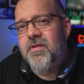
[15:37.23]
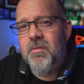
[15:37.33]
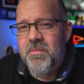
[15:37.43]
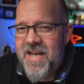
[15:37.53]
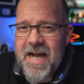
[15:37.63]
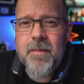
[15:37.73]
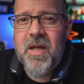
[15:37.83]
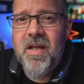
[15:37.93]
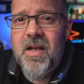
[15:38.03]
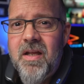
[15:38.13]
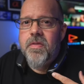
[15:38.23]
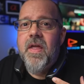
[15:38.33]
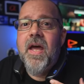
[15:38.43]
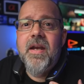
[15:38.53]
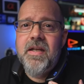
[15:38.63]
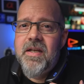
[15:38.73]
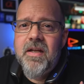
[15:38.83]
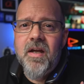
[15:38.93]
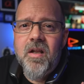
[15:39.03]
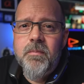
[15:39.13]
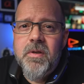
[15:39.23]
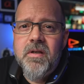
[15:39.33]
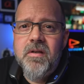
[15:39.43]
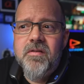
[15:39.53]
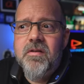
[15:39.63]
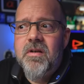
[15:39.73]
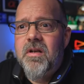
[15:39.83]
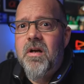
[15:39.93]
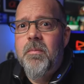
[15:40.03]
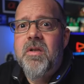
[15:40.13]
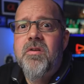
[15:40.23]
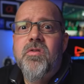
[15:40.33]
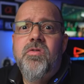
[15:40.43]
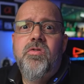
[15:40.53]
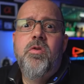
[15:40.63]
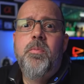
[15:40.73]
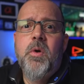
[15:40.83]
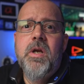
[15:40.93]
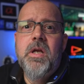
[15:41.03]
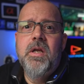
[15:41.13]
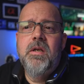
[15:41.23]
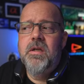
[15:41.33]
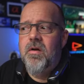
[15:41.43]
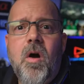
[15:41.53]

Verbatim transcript: some neck pain, that heating element is gonna come in super handy.